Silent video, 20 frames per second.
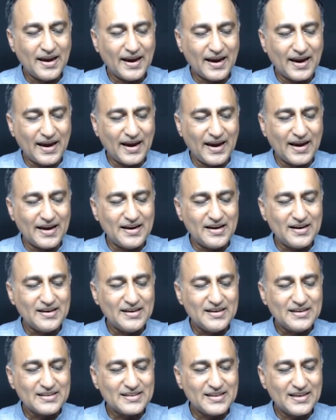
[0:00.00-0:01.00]
and
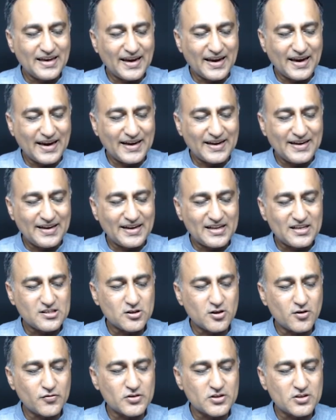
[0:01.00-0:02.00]
the address
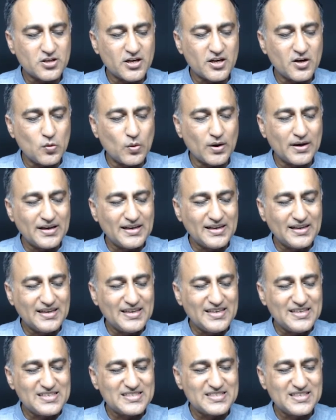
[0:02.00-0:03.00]
of string 1
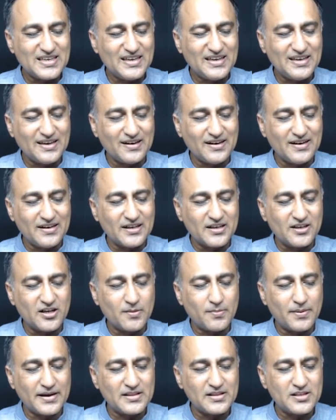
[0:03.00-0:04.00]
is uh, returned
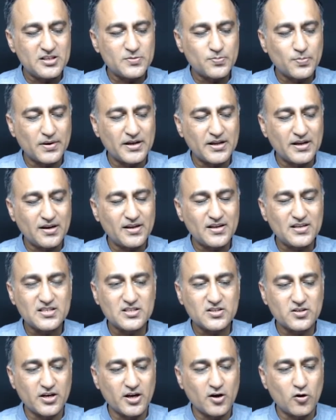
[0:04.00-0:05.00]
by this particular
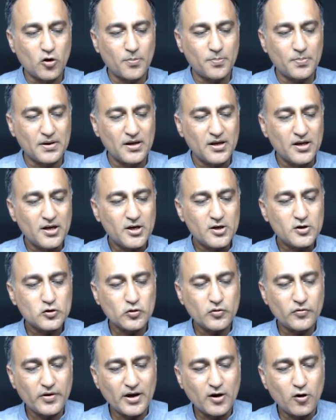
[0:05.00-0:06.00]
string copy. So
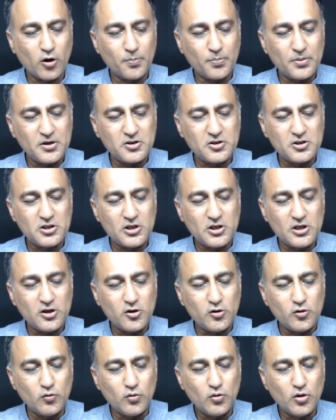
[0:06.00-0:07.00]
if I copy
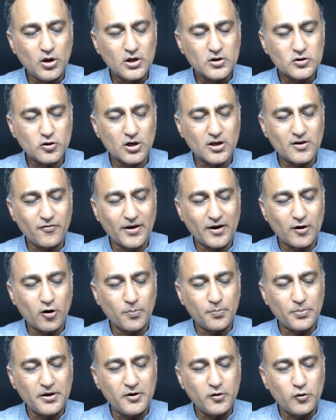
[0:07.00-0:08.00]
GEU, sorry, if I
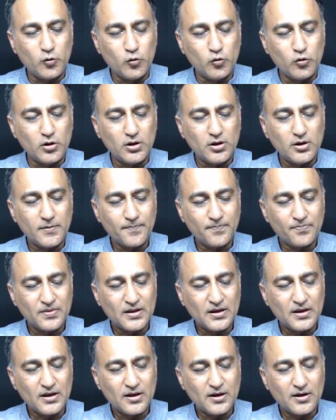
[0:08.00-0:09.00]
copy Dune
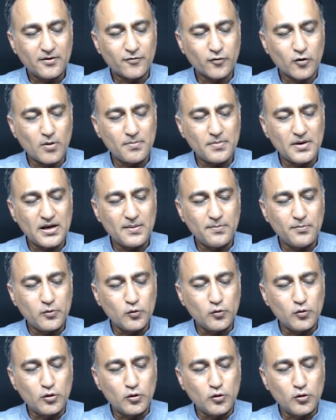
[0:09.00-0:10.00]
from
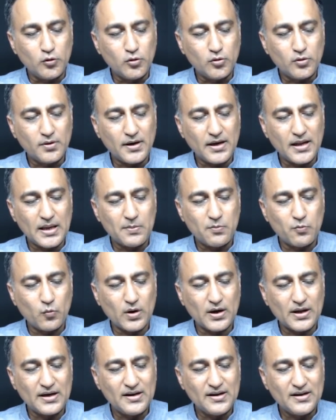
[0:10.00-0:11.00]
name2 to
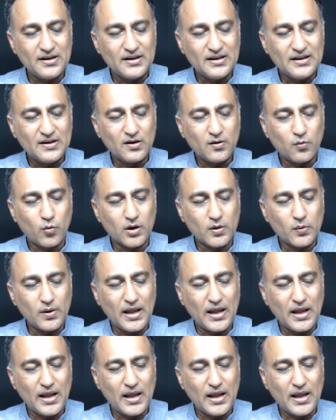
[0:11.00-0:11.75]
name1, what will